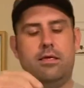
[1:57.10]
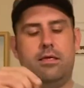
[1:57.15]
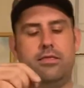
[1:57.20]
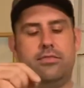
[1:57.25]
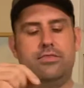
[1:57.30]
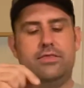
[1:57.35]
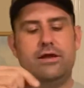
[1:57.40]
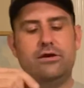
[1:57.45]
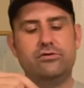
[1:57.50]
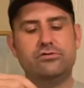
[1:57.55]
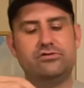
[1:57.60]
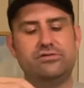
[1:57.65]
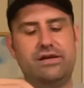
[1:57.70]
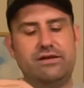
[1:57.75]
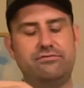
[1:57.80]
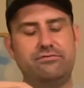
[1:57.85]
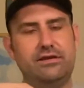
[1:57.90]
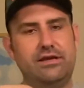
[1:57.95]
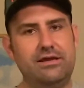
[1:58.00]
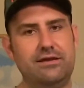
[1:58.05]
their
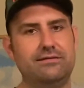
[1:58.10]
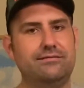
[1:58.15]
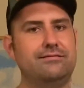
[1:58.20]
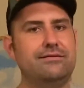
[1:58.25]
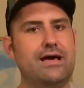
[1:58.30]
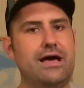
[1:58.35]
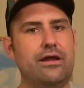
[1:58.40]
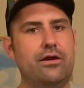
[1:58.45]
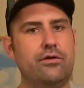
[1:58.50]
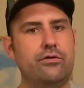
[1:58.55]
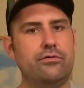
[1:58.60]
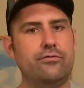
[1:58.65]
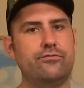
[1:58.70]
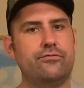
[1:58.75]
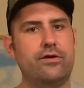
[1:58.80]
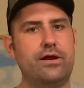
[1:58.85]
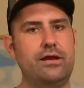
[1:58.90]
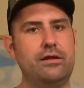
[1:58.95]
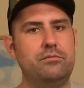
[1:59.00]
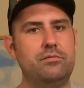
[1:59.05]
safety is not on the
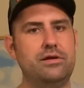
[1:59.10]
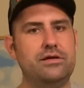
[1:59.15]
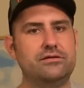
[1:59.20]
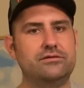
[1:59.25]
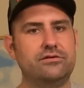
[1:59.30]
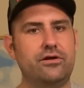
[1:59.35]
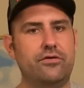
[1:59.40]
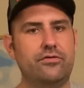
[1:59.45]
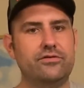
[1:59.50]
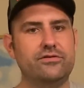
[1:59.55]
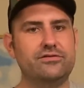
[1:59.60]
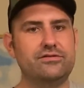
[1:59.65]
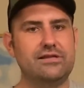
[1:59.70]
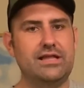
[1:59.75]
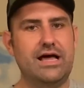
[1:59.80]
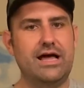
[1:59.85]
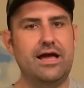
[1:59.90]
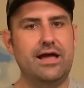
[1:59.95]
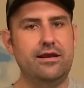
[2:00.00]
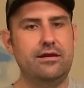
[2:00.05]
frame, it's on the
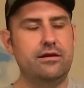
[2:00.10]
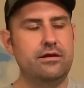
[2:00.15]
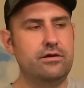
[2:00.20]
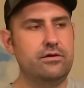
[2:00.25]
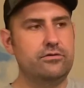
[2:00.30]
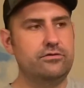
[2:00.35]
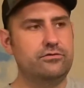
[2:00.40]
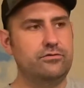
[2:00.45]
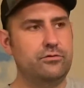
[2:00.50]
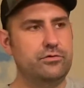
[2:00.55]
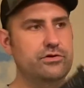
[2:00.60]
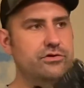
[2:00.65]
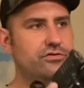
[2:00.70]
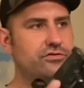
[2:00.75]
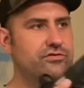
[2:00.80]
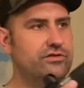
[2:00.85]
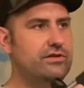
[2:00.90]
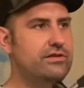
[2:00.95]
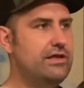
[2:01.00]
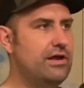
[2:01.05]
slide. So when you're
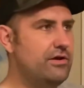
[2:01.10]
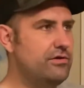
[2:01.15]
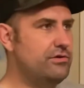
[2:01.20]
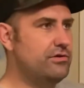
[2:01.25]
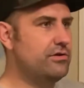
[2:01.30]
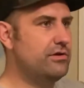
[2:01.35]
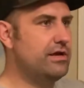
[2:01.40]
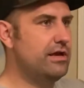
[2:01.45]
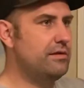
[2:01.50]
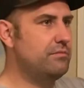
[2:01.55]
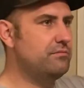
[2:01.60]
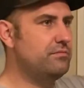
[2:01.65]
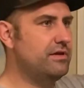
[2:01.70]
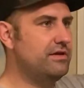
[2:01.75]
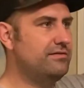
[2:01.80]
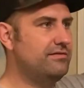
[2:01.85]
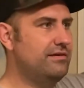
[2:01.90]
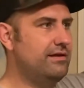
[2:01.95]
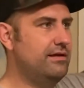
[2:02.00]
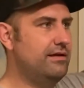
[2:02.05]
sitting there and you're getting
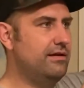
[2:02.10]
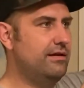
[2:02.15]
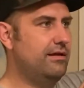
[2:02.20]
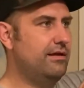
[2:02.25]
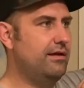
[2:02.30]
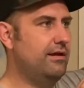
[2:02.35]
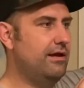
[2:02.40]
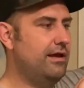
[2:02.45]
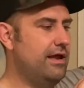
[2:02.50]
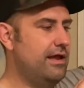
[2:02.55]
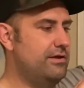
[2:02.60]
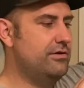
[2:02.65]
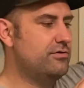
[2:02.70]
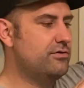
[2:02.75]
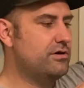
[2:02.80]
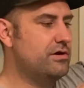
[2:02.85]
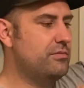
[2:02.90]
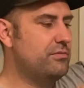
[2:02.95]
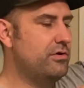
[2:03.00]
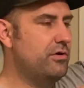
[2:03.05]
busy and
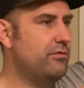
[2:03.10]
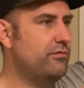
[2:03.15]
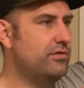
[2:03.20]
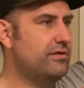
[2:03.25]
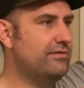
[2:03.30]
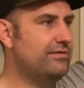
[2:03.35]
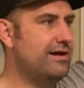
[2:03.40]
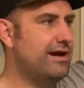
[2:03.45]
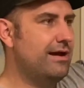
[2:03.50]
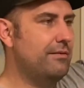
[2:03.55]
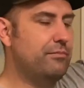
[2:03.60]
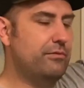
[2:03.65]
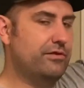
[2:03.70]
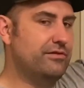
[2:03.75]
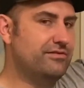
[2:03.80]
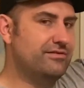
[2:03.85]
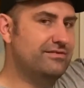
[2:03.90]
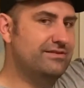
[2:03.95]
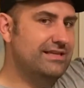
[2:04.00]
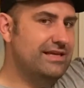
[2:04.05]
coming over the top with a
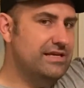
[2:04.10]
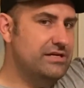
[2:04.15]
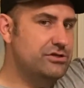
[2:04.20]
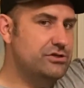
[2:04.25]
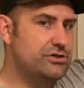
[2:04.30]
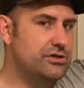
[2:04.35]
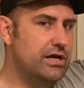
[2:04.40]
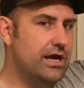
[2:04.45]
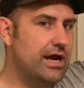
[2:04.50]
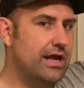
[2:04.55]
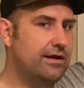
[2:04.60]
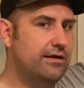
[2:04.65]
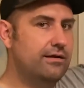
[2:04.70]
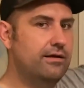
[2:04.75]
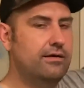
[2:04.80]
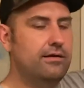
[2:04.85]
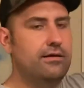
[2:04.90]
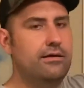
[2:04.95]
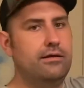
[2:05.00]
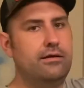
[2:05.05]
slingshot,
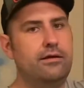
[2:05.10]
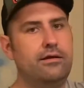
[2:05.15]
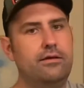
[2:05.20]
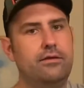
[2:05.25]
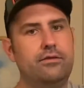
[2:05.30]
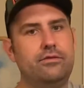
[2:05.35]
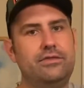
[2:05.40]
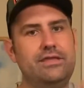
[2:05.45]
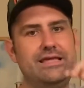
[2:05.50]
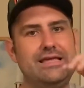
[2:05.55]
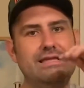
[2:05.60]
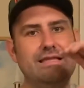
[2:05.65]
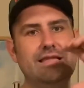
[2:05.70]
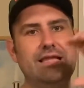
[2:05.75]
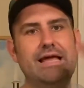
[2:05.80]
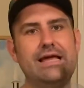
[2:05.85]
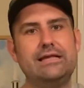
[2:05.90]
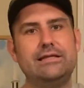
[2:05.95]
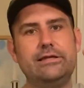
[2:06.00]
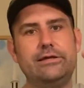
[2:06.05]
the
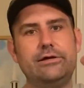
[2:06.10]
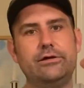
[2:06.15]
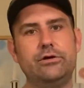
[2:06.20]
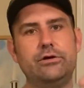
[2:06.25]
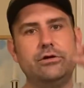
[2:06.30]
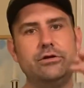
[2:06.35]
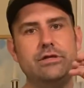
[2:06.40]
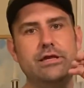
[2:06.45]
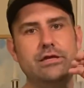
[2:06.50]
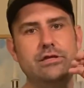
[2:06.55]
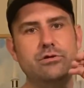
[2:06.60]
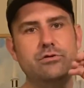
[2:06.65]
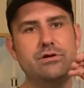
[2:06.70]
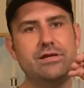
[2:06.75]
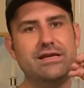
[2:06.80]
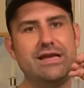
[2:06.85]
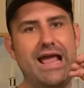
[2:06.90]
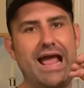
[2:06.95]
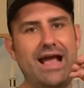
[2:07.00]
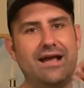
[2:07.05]
likelihood that you can
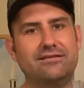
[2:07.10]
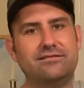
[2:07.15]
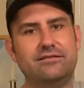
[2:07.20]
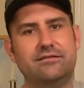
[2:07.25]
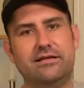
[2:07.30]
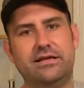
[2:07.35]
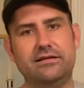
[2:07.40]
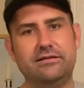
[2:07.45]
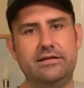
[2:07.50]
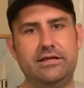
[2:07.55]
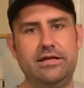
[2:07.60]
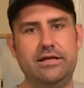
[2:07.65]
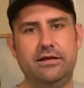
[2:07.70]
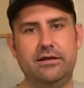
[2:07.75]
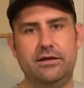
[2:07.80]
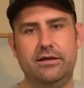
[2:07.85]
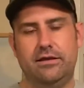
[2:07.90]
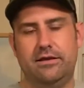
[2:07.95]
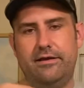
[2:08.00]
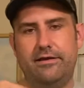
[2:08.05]
accidentally,
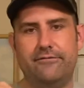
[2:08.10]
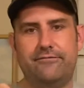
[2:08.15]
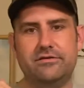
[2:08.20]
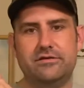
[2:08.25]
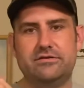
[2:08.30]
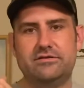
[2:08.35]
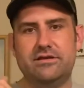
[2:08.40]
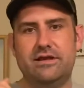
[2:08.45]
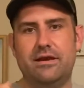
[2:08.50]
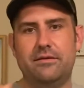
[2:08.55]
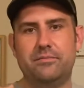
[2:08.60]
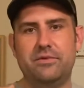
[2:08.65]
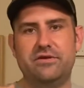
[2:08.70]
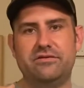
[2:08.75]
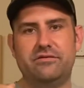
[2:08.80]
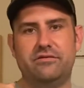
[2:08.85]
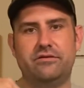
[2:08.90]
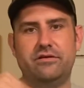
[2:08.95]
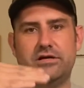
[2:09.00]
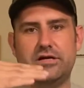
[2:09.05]
if it's set up as a
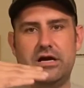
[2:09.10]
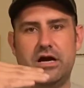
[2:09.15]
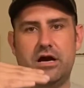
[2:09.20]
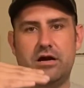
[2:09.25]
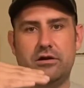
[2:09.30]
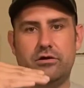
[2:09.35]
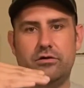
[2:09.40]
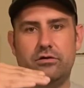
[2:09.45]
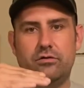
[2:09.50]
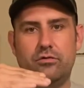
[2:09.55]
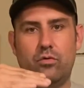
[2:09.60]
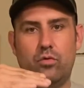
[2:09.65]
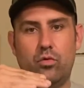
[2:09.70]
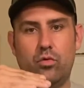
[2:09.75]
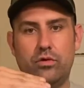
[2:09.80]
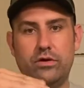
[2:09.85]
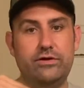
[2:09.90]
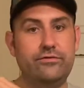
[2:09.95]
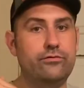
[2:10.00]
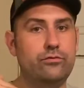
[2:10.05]
decocker
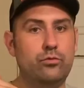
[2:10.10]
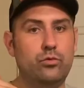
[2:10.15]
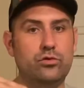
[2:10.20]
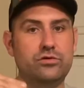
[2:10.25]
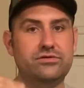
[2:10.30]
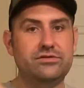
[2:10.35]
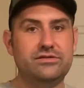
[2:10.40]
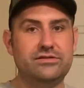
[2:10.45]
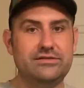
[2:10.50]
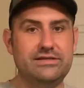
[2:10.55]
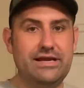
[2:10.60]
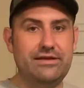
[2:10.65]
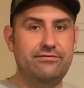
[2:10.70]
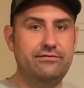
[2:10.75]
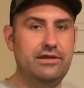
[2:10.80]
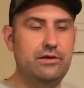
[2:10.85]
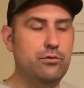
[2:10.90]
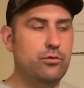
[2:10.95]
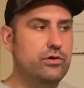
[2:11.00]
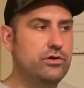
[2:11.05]
or even worse, a
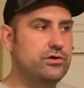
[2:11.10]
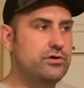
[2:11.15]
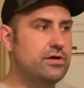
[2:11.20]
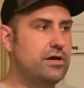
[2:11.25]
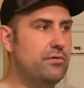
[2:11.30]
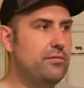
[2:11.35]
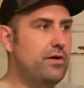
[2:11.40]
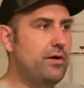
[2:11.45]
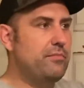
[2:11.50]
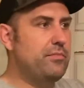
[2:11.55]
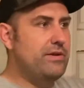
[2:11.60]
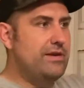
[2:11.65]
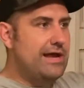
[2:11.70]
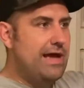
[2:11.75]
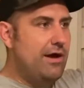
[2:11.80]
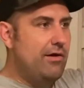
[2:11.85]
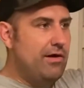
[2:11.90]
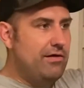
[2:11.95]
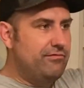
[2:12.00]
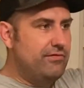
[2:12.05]
safety, where you come up and
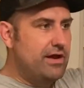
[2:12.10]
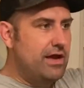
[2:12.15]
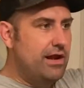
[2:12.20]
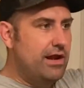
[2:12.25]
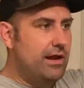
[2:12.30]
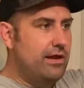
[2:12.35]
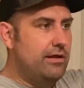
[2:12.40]
now I've got